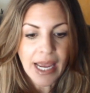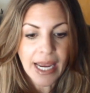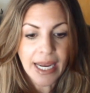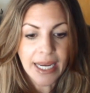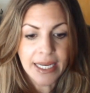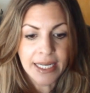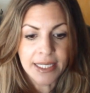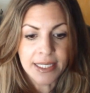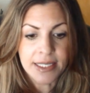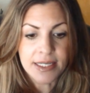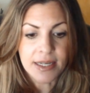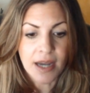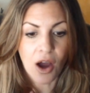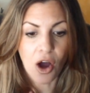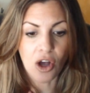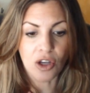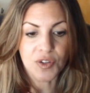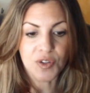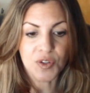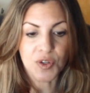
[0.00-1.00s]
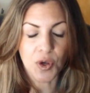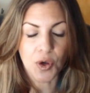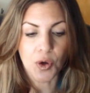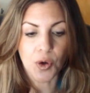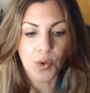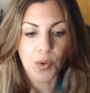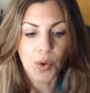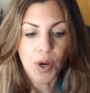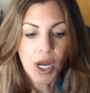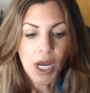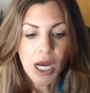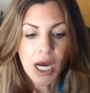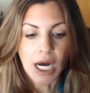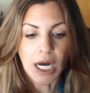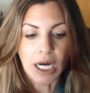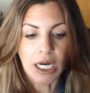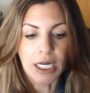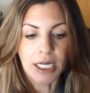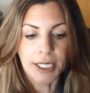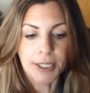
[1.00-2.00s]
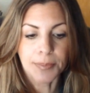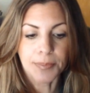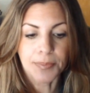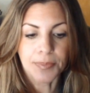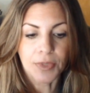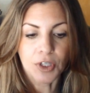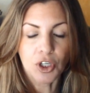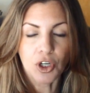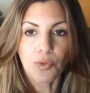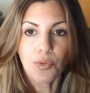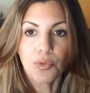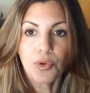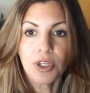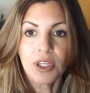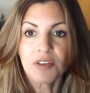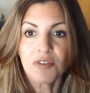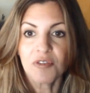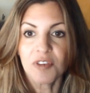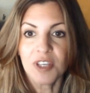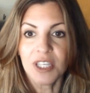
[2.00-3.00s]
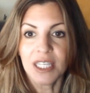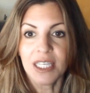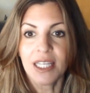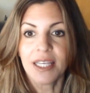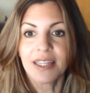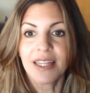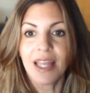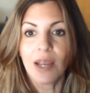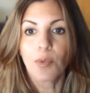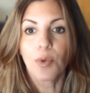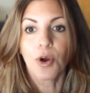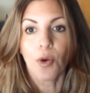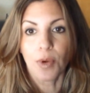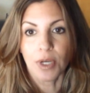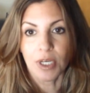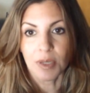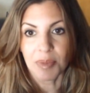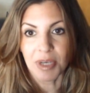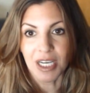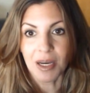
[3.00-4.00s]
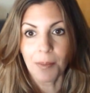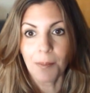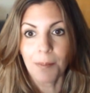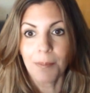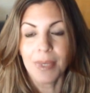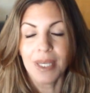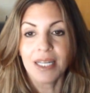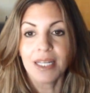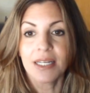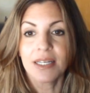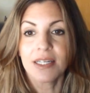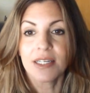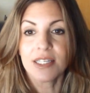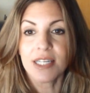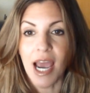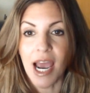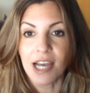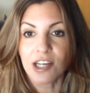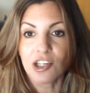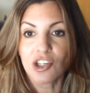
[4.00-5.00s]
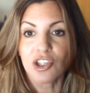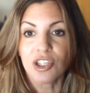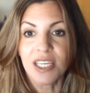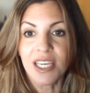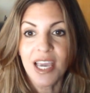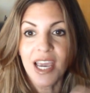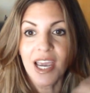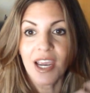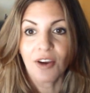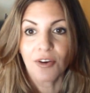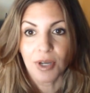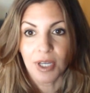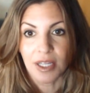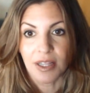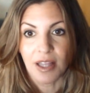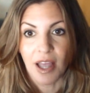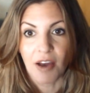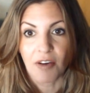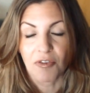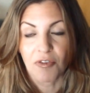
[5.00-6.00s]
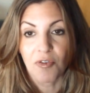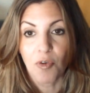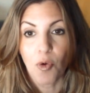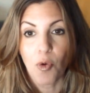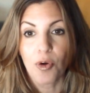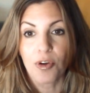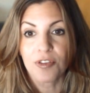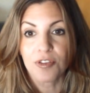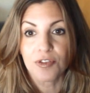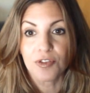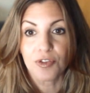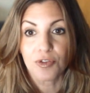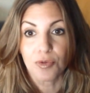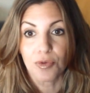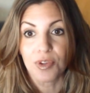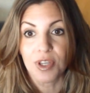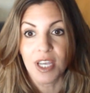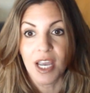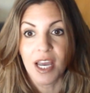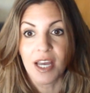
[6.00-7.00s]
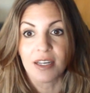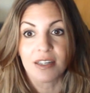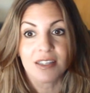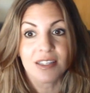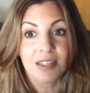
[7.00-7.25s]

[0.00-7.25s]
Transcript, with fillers: and also um, you know, really feeling like they were going to be committed to actually carrying that forth through the end.